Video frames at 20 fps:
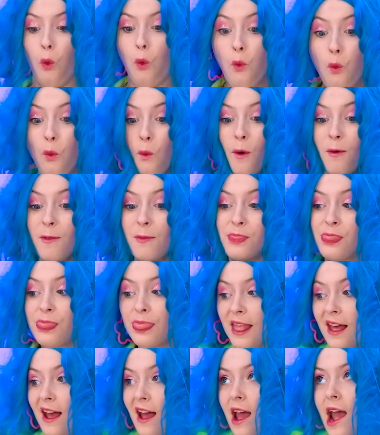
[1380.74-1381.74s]
Come on!
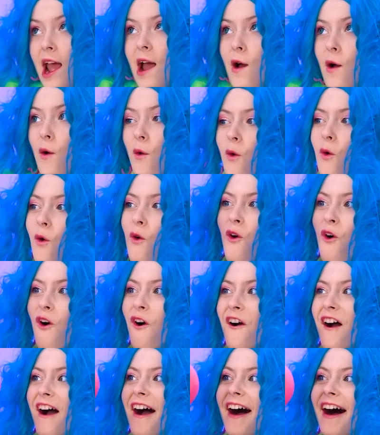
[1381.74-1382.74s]
Let's get this
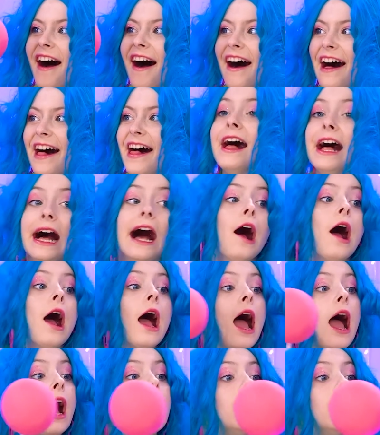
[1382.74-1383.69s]
chocolate party started!